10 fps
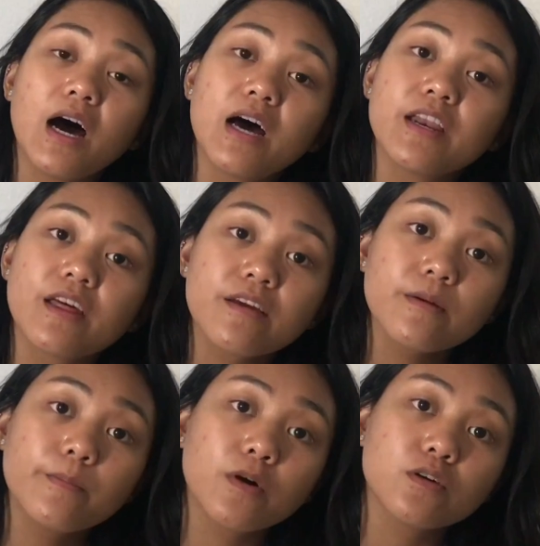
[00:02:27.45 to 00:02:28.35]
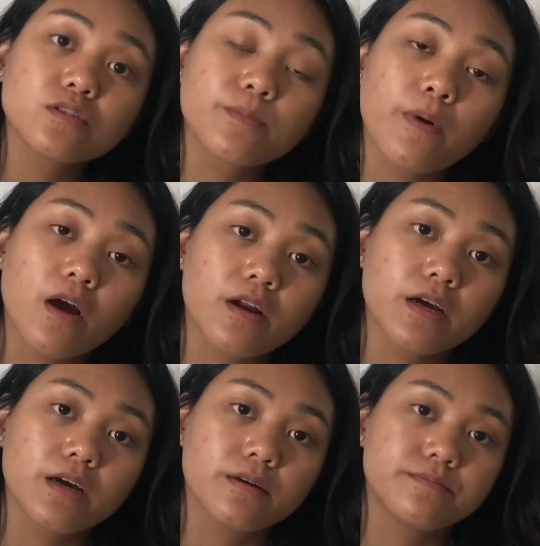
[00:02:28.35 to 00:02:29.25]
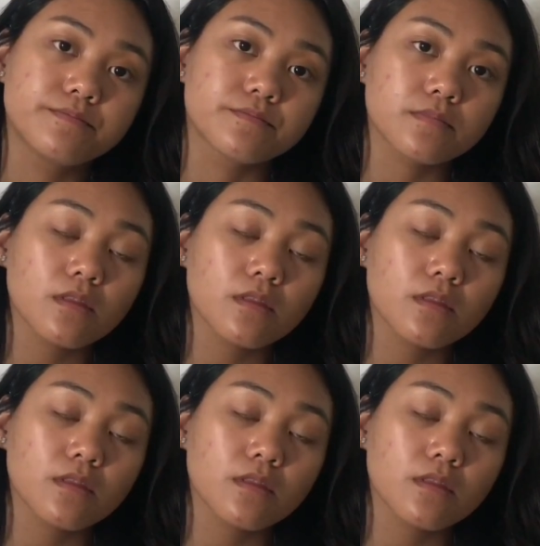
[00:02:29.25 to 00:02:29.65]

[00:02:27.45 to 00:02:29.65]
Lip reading: Another postpartum